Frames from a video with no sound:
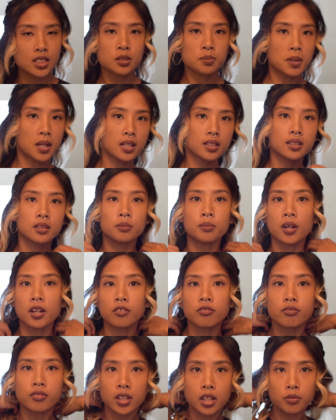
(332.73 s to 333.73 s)
It's probably
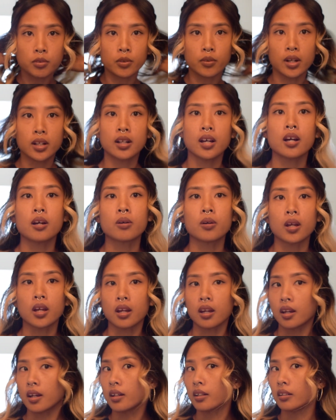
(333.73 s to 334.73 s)
my favorite right now,
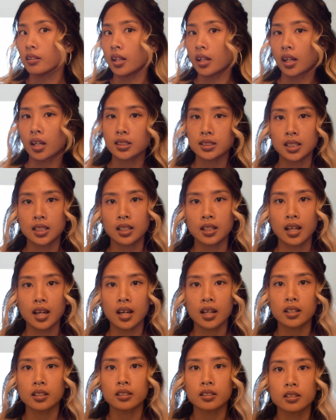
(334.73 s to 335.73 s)
and like I said
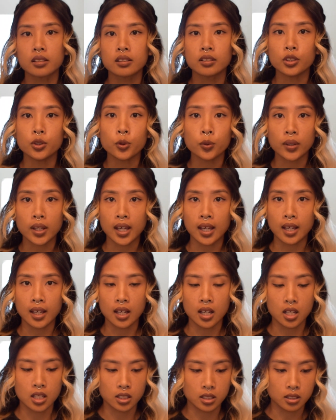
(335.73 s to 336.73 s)
again, you
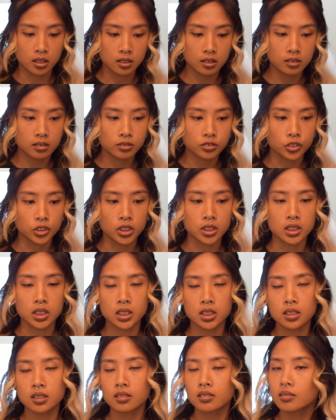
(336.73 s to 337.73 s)
can
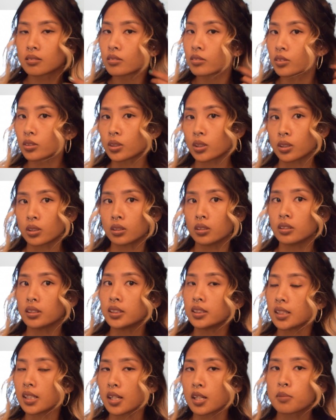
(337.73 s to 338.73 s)
just curl the
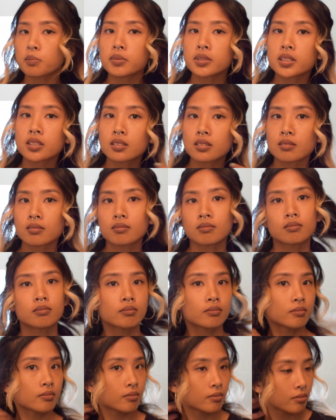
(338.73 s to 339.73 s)
tips
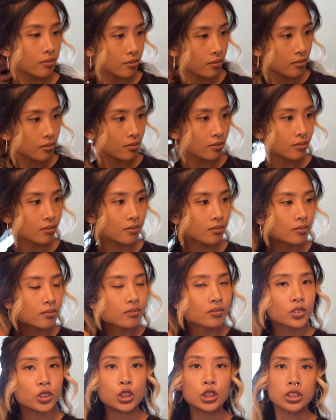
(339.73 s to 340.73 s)

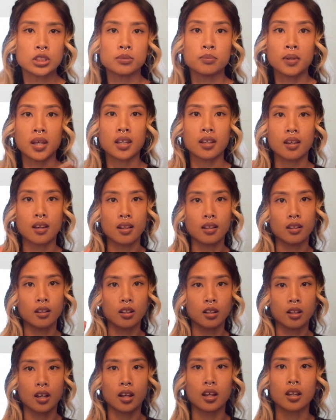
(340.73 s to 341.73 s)
to just make it
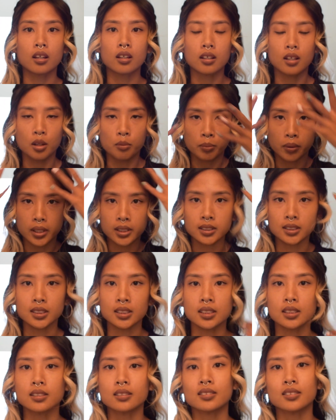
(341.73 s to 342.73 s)
look like it blends
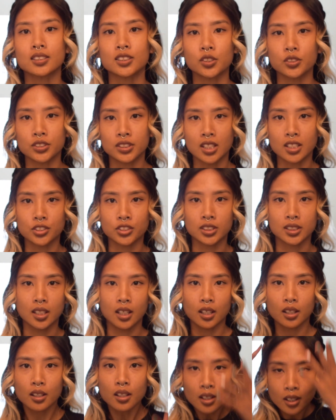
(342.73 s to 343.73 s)
in. So it's not just
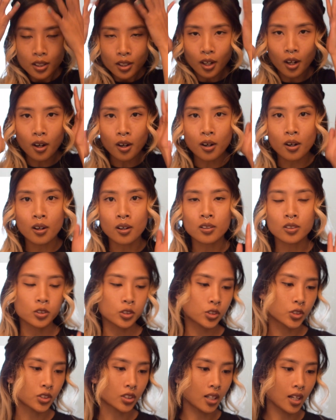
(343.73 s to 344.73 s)
like curl or
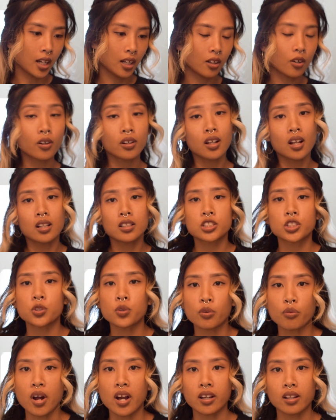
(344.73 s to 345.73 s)
straight, or not unless you
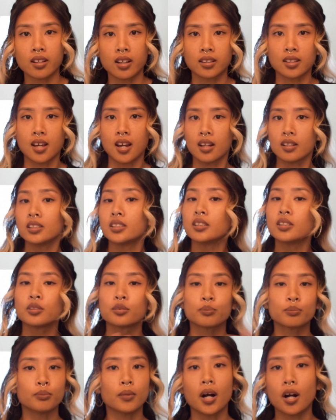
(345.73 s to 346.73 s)
want to rock it like that.
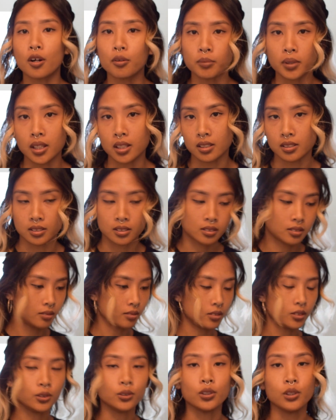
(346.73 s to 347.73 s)
By all means,
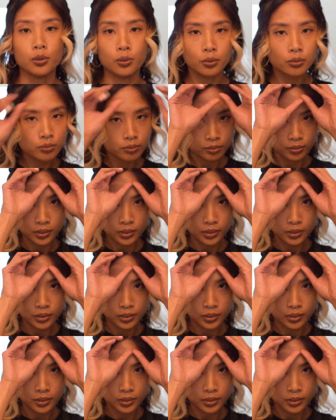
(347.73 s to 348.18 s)
do you.